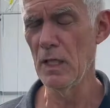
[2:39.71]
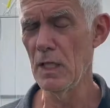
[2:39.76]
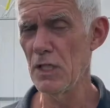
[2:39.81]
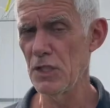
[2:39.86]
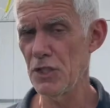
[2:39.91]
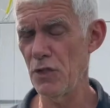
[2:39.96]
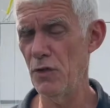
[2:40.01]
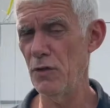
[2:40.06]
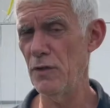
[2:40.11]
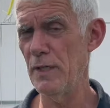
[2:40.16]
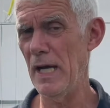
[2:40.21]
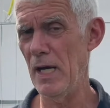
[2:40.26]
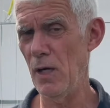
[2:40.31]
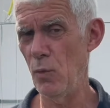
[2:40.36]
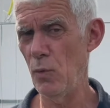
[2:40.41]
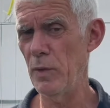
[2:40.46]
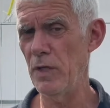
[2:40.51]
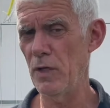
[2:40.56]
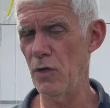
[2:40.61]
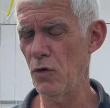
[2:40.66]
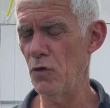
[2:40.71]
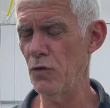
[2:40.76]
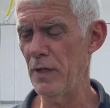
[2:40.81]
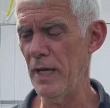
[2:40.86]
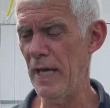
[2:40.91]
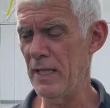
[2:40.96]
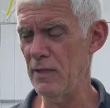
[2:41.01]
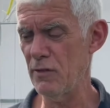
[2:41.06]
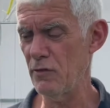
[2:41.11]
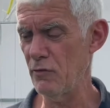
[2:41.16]
So now we are on the
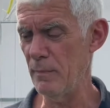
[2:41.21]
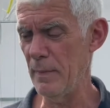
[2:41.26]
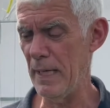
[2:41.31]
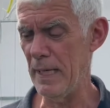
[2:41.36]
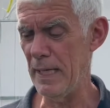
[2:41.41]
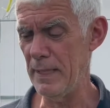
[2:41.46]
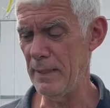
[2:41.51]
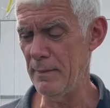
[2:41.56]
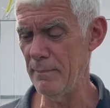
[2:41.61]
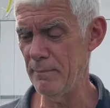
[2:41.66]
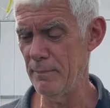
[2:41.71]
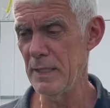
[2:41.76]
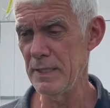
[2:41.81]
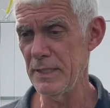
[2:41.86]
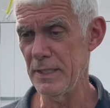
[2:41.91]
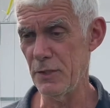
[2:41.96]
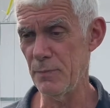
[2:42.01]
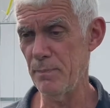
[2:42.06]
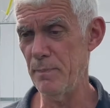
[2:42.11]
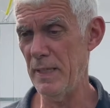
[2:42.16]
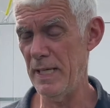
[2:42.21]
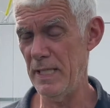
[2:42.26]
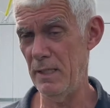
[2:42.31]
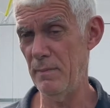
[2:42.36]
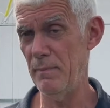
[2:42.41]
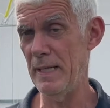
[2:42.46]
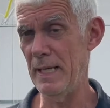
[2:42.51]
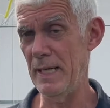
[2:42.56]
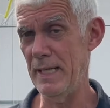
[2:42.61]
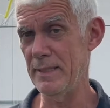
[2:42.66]
end of May. The spider
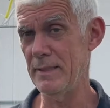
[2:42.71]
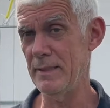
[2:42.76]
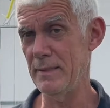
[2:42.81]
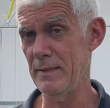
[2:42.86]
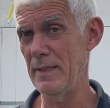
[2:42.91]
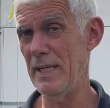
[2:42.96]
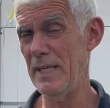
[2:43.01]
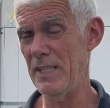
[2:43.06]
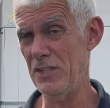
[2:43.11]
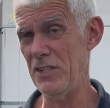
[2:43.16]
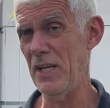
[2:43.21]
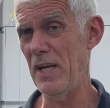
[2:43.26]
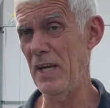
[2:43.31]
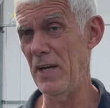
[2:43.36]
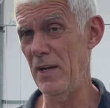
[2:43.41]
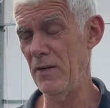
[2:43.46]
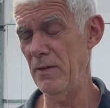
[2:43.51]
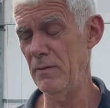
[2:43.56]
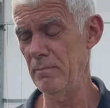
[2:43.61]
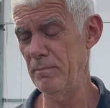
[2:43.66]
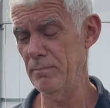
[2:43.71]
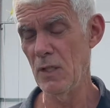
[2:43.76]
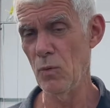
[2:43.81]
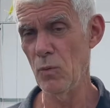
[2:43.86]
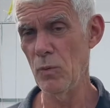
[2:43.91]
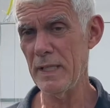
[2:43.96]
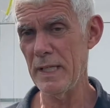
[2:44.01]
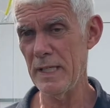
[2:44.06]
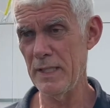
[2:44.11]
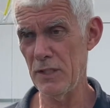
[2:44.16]
mite is here.
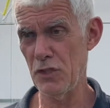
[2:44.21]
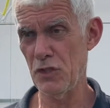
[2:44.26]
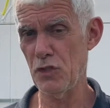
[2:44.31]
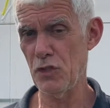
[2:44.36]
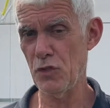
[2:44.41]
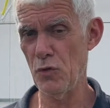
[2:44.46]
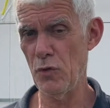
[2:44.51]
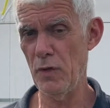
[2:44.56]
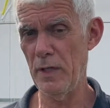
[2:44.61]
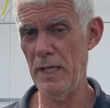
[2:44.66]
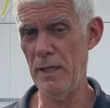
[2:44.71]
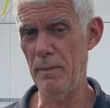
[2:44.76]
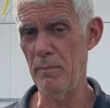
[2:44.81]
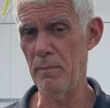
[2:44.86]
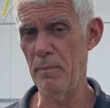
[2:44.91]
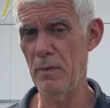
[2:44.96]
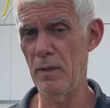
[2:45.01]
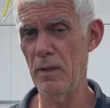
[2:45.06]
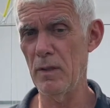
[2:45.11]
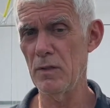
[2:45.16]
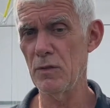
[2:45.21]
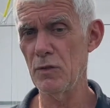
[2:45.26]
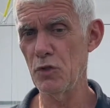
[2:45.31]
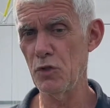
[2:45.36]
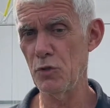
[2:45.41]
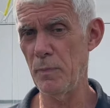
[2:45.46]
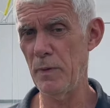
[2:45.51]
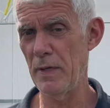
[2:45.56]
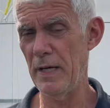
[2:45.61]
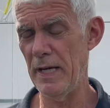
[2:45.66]
We can destroy him to
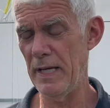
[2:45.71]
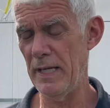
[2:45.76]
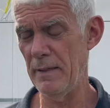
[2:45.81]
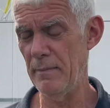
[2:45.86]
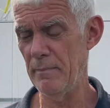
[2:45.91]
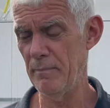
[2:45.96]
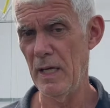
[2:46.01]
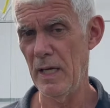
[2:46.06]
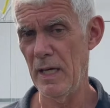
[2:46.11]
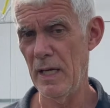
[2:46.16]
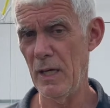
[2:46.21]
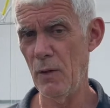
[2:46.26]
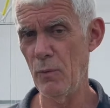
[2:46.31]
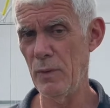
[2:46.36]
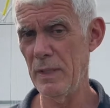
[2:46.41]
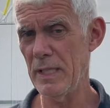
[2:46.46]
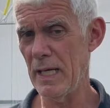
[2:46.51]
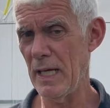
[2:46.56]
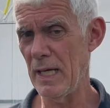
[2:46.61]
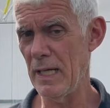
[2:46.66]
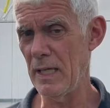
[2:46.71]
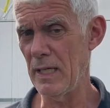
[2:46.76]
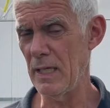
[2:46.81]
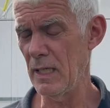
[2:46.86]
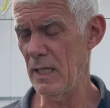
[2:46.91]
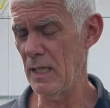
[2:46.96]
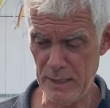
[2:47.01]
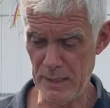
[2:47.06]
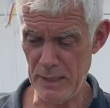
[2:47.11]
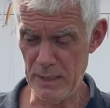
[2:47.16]
spray, and we can
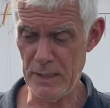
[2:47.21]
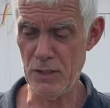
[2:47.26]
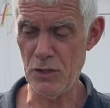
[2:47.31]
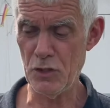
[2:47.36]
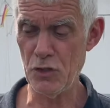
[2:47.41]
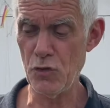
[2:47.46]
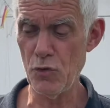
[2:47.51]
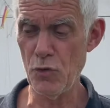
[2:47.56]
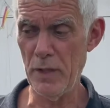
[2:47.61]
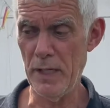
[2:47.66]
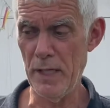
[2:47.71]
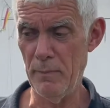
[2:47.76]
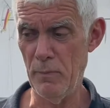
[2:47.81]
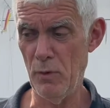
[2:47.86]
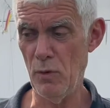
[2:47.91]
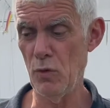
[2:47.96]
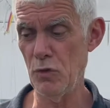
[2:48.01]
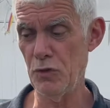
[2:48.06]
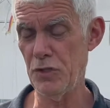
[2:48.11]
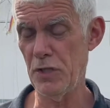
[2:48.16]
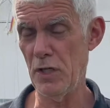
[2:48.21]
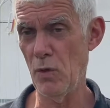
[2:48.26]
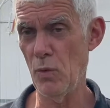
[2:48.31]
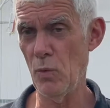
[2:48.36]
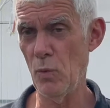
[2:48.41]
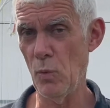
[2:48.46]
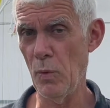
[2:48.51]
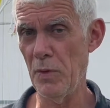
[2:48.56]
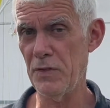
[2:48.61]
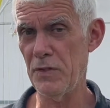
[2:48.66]
destroy him also
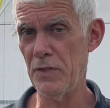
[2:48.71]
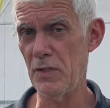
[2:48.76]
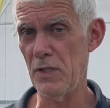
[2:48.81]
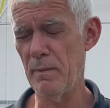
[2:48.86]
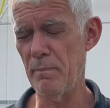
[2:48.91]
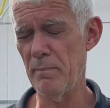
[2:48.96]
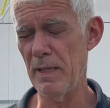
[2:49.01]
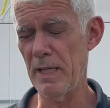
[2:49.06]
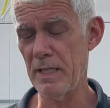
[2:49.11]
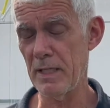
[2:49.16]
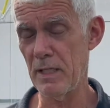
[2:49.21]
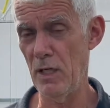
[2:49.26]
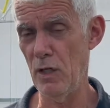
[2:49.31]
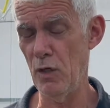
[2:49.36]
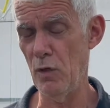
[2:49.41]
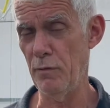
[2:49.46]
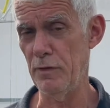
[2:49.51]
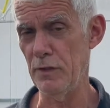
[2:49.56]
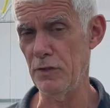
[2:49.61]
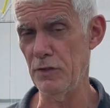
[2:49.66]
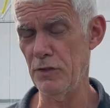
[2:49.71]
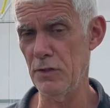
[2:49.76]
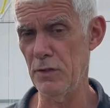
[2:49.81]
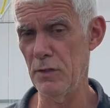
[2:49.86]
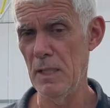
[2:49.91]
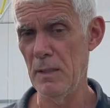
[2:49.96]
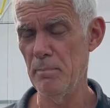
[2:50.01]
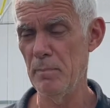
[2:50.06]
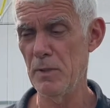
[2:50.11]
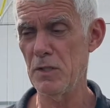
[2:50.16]
with the macrolophus.
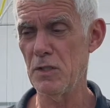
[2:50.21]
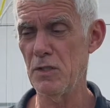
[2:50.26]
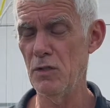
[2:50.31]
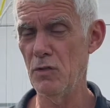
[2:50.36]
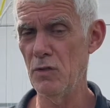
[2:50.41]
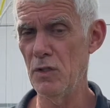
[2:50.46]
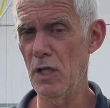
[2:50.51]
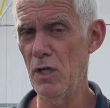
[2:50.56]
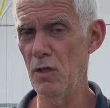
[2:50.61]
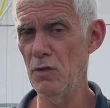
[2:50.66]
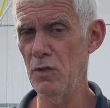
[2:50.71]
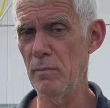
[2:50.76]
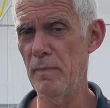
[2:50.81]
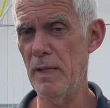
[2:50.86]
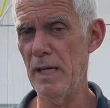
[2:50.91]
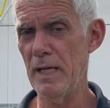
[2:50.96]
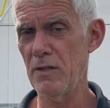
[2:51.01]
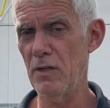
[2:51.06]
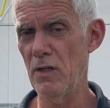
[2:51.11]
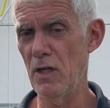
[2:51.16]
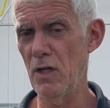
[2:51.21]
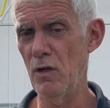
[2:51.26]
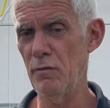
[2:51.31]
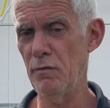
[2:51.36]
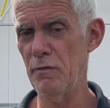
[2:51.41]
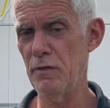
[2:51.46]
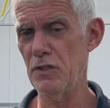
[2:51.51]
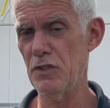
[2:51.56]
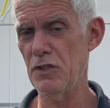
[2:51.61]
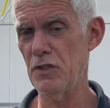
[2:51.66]
But you know, the
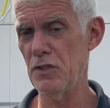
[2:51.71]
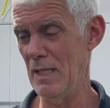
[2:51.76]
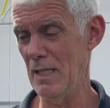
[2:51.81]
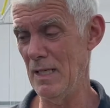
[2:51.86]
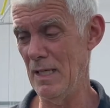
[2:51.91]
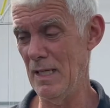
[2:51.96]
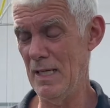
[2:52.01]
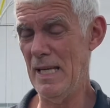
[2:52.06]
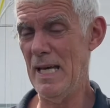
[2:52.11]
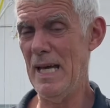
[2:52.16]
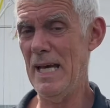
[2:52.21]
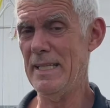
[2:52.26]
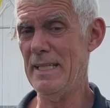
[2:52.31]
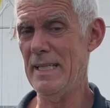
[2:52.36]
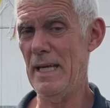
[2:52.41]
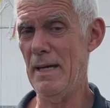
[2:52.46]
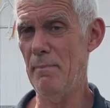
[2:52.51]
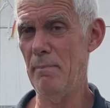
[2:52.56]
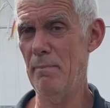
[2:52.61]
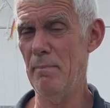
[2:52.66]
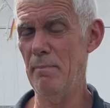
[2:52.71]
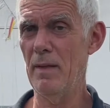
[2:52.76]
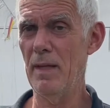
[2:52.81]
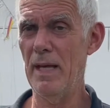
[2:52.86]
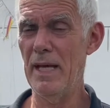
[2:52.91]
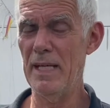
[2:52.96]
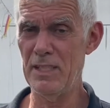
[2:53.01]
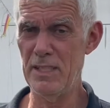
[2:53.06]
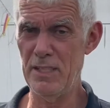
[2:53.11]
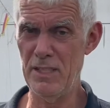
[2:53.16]
macrolophus like them
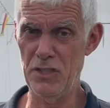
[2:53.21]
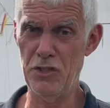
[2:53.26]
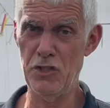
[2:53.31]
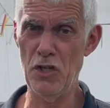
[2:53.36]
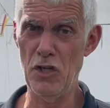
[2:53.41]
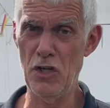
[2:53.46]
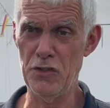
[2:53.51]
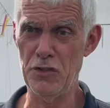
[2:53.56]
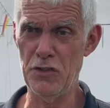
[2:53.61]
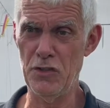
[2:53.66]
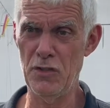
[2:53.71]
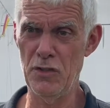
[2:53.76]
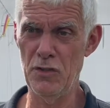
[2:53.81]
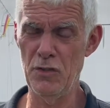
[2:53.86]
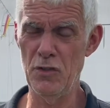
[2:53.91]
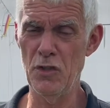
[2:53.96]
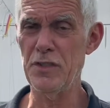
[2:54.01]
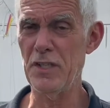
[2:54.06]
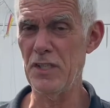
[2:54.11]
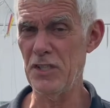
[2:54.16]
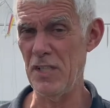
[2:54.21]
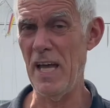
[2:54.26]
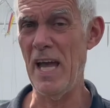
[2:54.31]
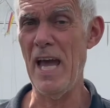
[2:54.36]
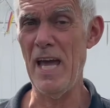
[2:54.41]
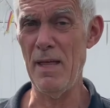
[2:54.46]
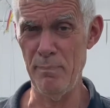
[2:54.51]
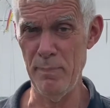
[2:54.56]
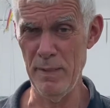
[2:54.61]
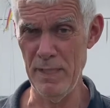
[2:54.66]
as a dessert, not as a
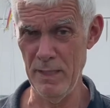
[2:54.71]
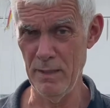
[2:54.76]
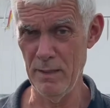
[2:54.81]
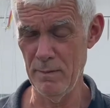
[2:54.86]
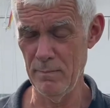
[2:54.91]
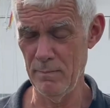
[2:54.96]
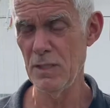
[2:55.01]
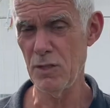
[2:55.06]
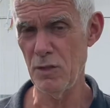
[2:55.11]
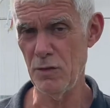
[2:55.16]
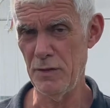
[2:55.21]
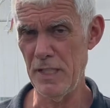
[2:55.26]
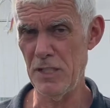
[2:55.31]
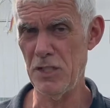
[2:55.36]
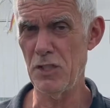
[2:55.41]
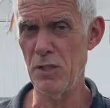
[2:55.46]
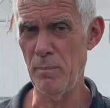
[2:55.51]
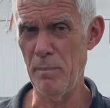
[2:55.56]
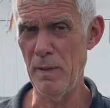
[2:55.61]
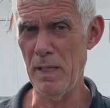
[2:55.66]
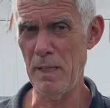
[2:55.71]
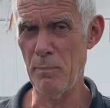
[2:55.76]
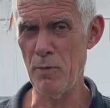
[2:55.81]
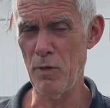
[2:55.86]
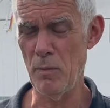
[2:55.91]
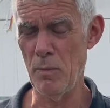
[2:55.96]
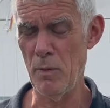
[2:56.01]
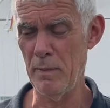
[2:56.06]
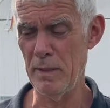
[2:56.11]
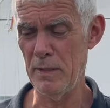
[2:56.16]
head meal. So that's the big
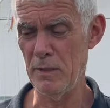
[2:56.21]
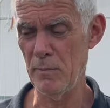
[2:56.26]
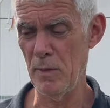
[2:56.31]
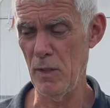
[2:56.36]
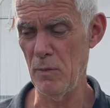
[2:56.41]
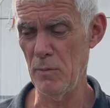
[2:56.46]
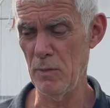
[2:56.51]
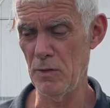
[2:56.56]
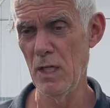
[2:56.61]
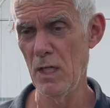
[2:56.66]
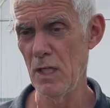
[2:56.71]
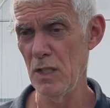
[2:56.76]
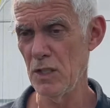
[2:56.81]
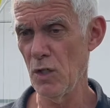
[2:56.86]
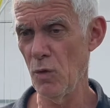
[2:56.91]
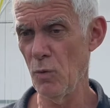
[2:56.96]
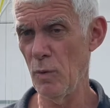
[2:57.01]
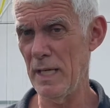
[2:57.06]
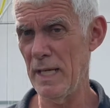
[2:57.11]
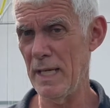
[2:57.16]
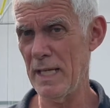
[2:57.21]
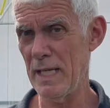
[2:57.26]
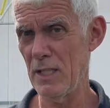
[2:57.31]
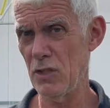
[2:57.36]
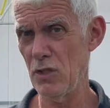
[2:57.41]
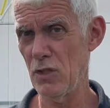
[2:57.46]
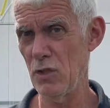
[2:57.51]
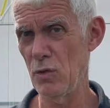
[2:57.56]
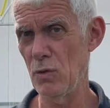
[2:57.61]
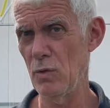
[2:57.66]
problem at the moment. So what I can
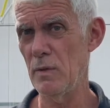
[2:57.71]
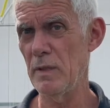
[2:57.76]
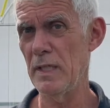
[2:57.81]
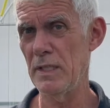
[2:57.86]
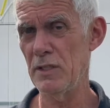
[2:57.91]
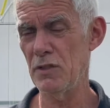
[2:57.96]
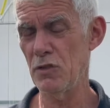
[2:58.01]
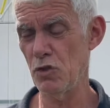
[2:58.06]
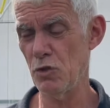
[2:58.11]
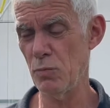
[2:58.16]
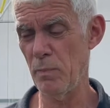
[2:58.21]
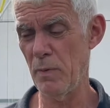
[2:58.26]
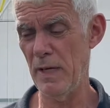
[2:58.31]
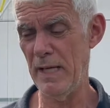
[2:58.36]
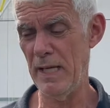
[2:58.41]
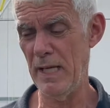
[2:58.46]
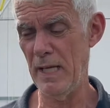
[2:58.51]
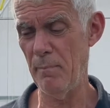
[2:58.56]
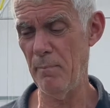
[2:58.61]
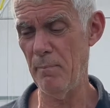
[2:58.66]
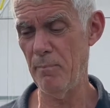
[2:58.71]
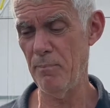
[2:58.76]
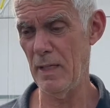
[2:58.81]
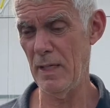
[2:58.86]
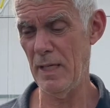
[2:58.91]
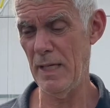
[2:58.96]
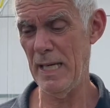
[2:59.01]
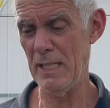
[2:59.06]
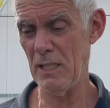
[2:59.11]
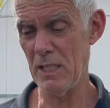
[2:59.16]
do is to spray him
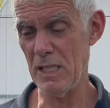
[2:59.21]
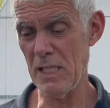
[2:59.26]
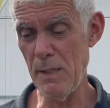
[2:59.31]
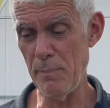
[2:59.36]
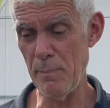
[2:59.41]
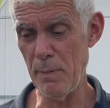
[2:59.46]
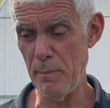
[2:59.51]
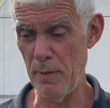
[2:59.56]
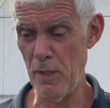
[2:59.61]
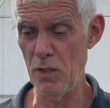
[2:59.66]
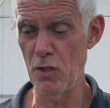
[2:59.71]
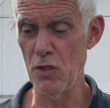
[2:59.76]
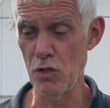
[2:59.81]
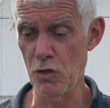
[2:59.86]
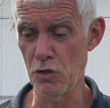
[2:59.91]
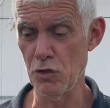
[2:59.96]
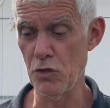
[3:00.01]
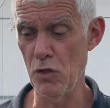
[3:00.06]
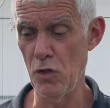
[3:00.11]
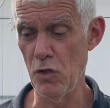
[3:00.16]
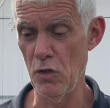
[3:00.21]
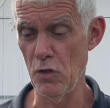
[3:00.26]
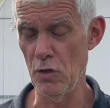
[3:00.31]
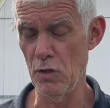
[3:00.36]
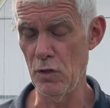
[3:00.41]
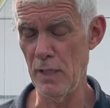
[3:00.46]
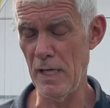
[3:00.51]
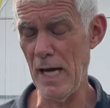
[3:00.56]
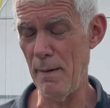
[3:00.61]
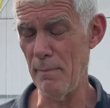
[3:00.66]
and keep him under control.
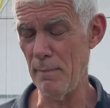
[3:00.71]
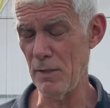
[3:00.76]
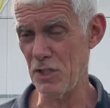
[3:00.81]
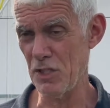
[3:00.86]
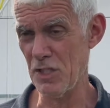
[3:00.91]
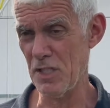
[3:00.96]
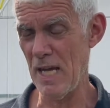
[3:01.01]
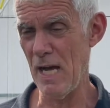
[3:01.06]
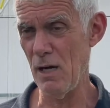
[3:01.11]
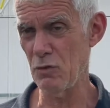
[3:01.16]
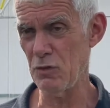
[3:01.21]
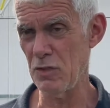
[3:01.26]
I must scout